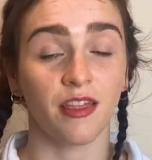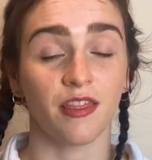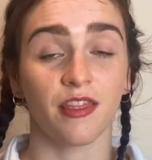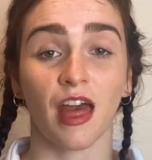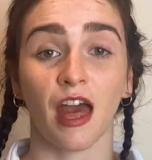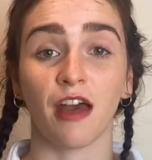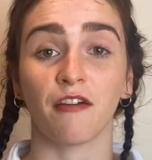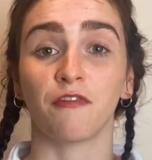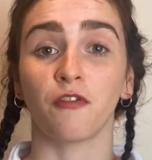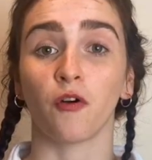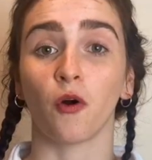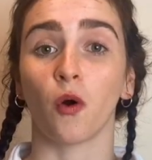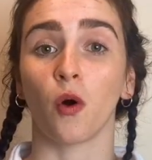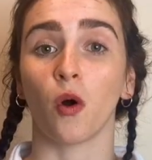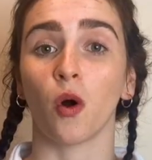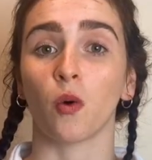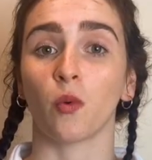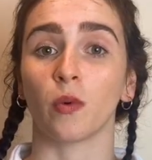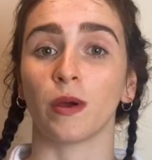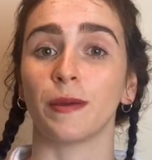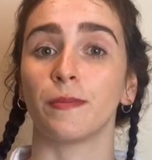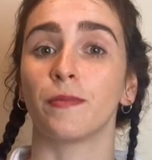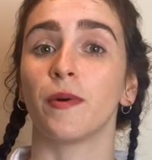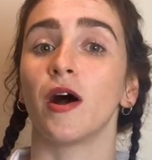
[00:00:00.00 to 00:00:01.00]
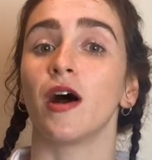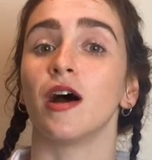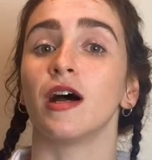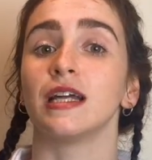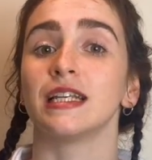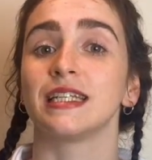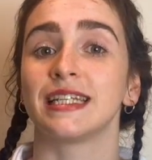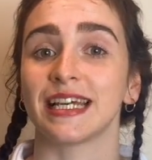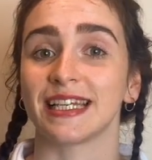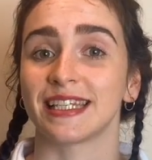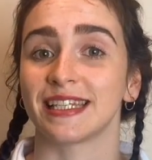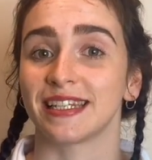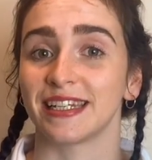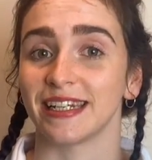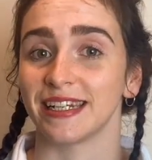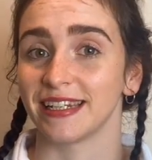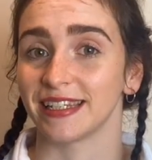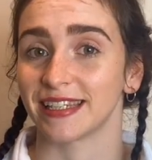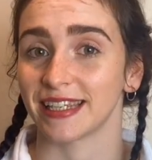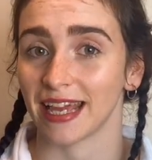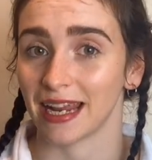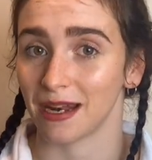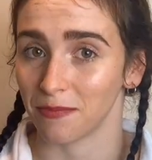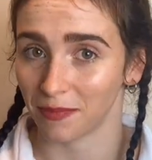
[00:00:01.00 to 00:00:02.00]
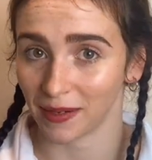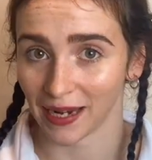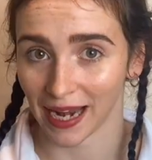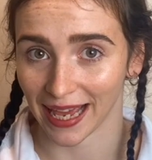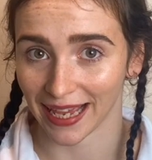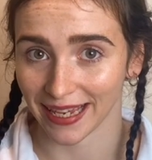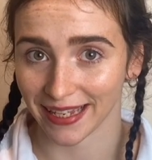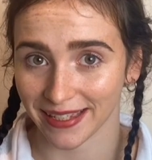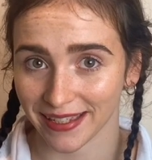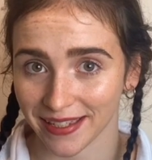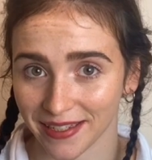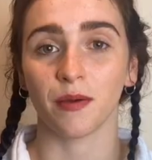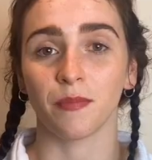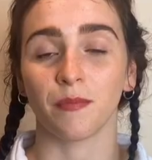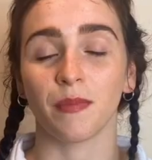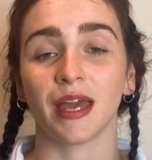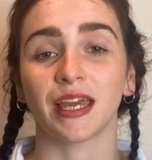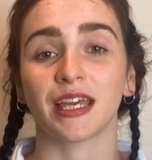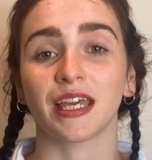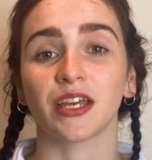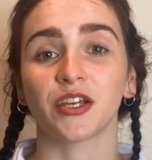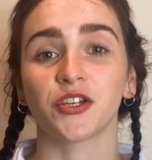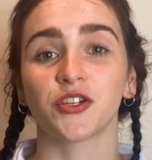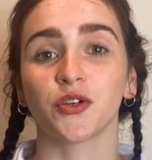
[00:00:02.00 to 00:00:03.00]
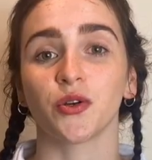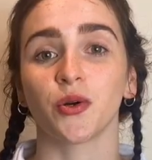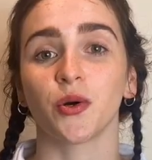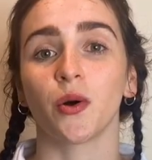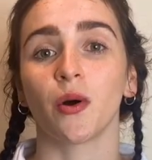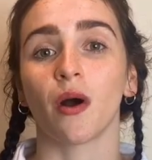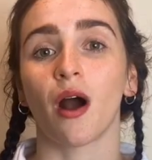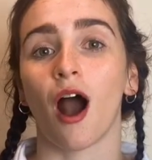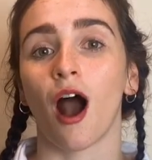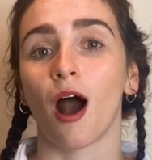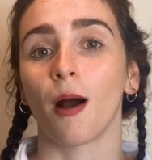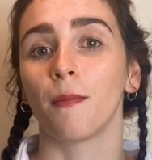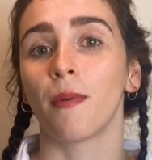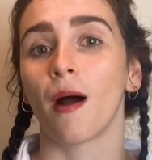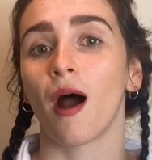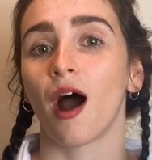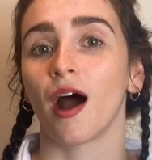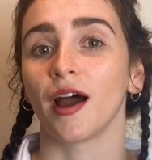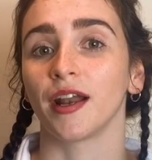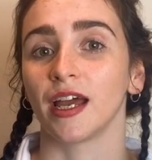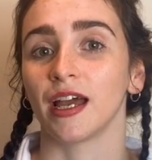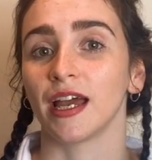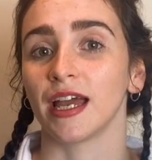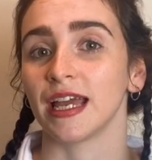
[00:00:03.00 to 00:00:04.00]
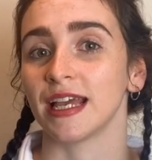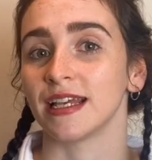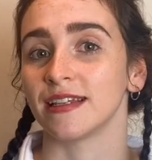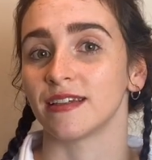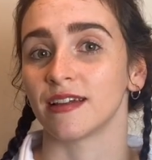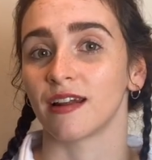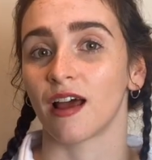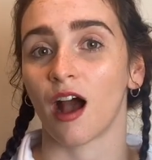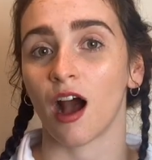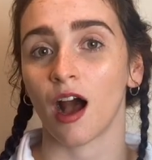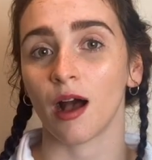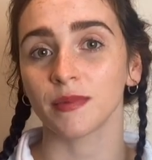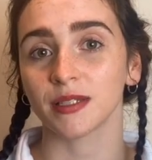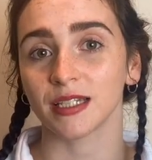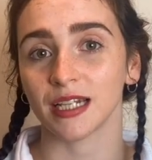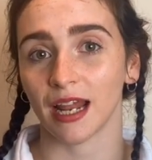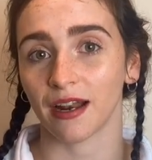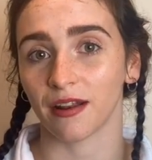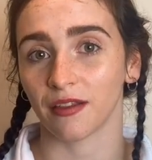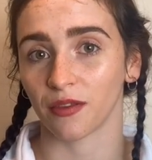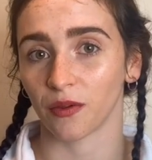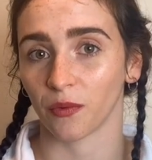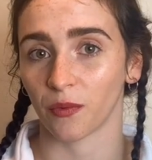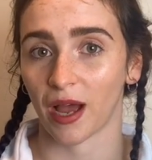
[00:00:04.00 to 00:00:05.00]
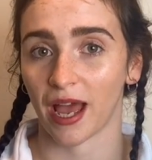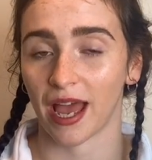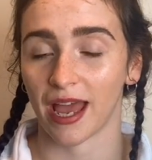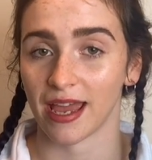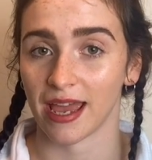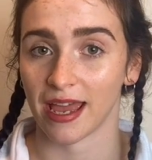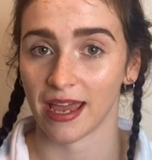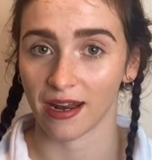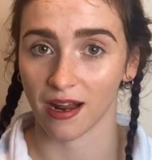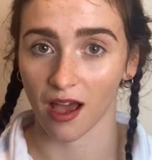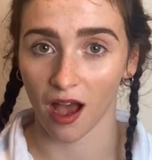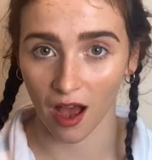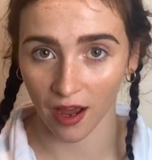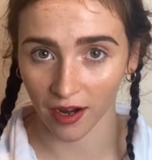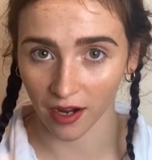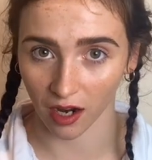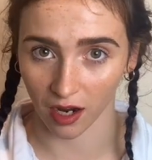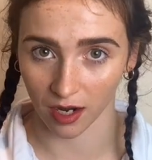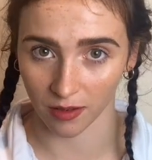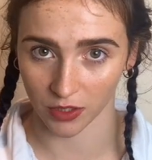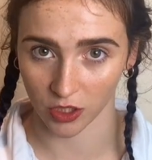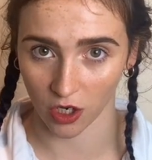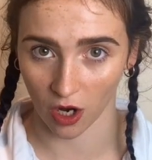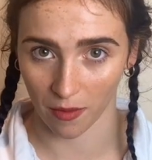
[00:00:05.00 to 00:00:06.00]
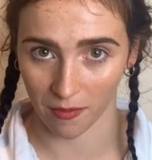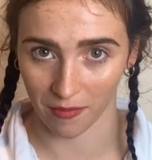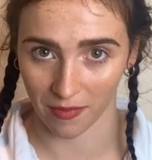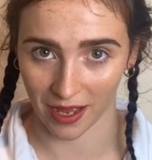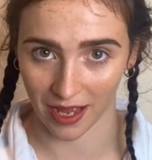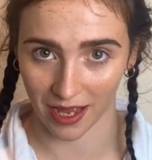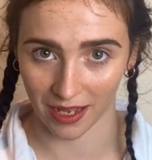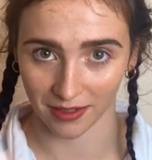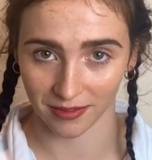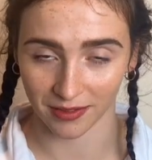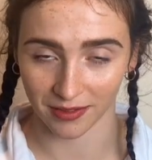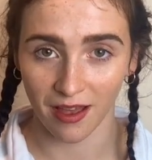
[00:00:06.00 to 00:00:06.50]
Therefore, we put distance in place, making sure our partner is an arm's length away in unarmed combat,